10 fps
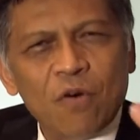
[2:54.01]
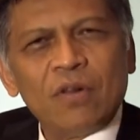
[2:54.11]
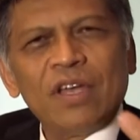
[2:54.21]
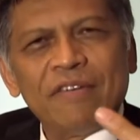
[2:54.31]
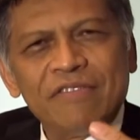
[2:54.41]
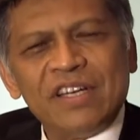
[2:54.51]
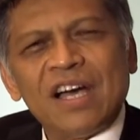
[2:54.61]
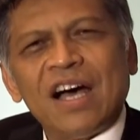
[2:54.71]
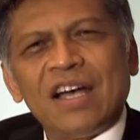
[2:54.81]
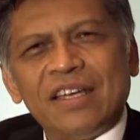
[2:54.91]
all
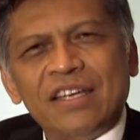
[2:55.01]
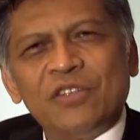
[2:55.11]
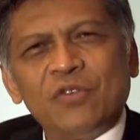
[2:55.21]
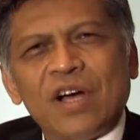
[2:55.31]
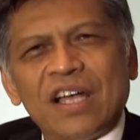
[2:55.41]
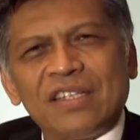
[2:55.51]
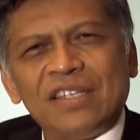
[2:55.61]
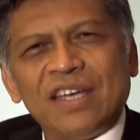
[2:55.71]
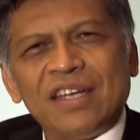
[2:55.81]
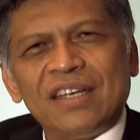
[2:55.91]
FDI into
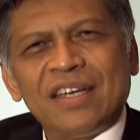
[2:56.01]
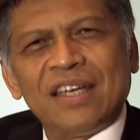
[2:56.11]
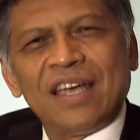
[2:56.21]
ASEAN